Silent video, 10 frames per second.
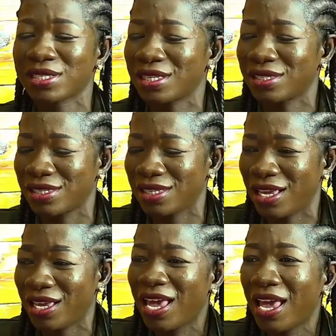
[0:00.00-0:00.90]
Let's get a
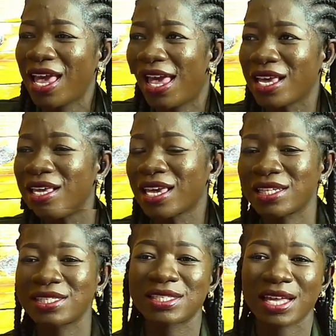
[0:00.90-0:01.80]
day and
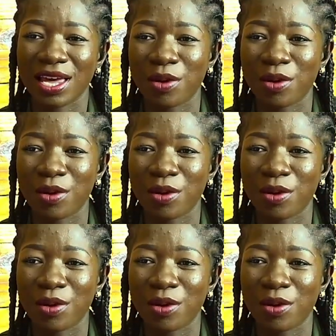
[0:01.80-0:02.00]
get